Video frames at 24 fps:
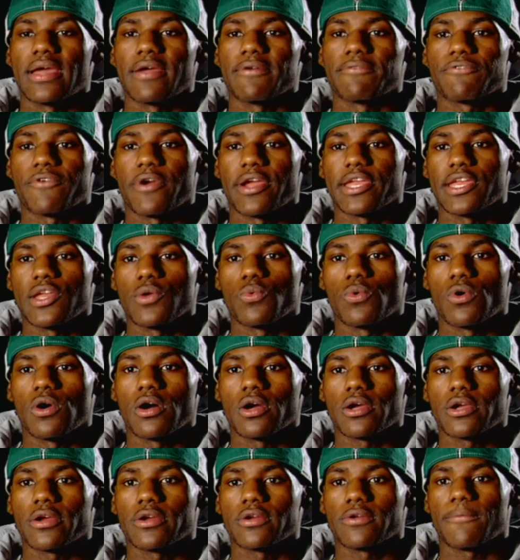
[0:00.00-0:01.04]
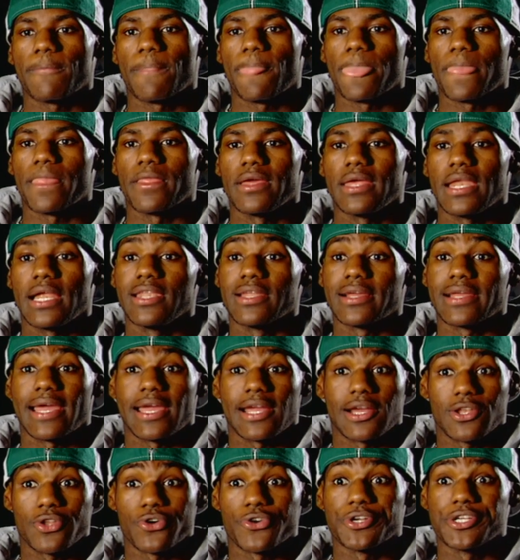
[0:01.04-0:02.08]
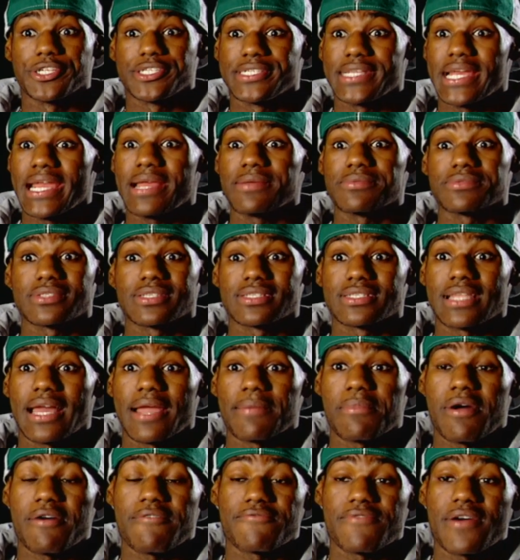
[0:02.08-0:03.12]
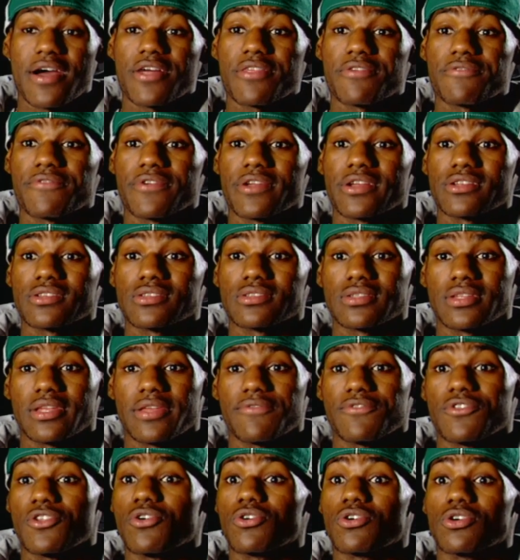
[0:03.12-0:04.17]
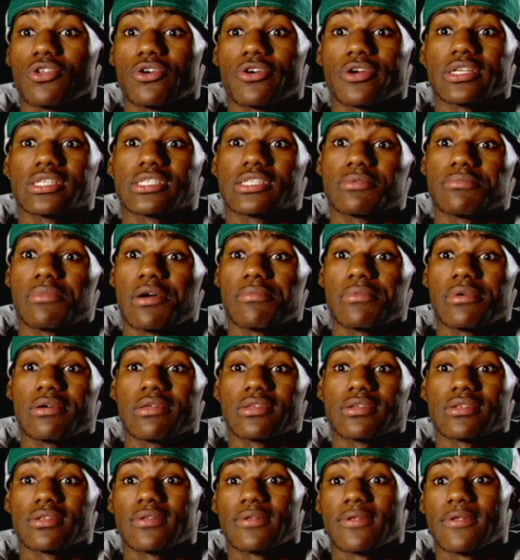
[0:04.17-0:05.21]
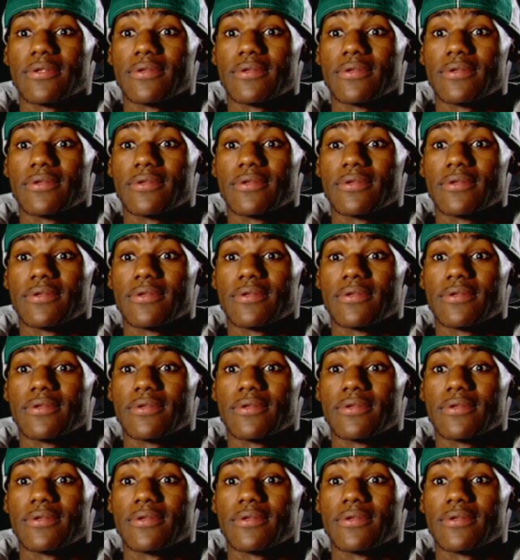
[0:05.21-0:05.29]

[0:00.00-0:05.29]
at Frankie Walker, and I look at Gloria James, it's like my father figures, even though Gloria's still my mother.